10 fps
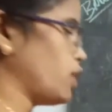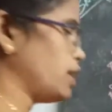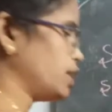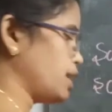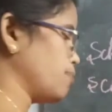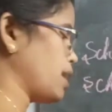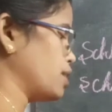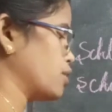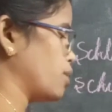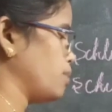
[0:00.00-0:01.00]
20
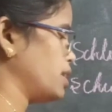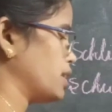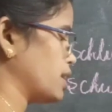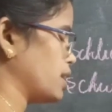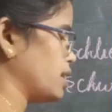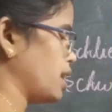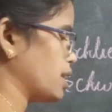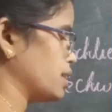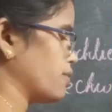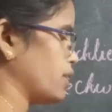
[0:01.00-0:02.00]
micrometer in
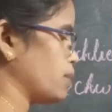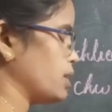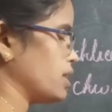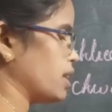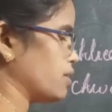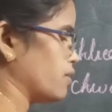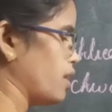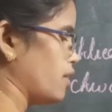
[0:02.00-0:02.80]
length will be there.